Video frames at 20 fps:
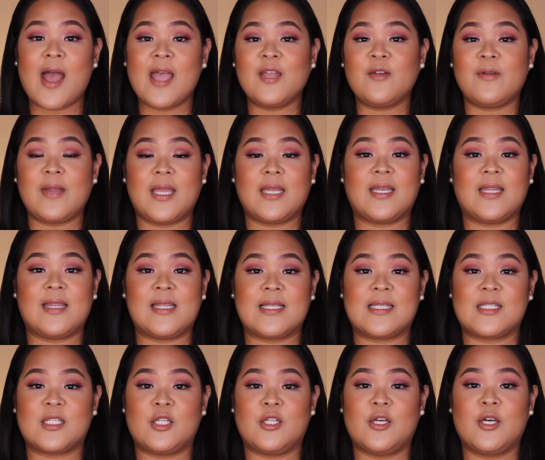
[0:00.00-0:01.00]
I created
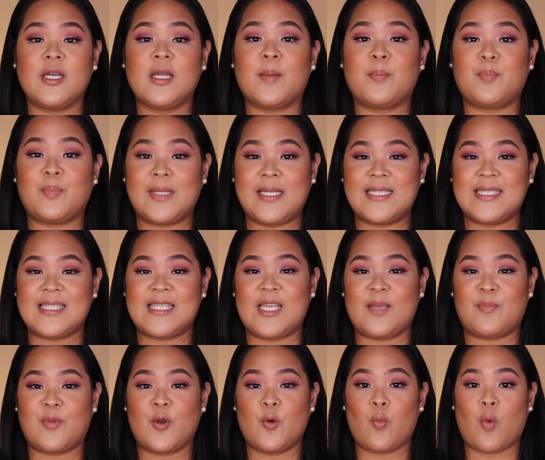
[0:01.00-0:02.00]
this look, please
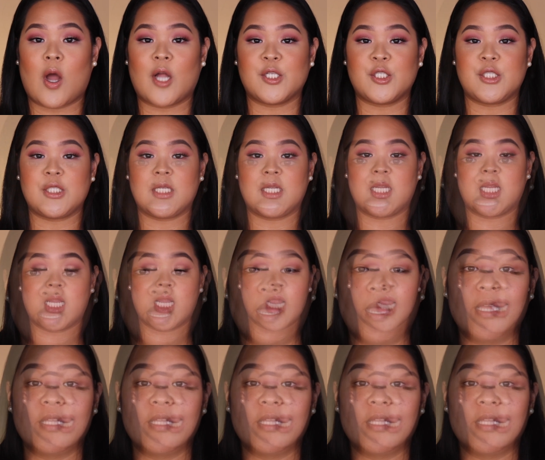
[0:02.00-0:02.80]
keep on watching.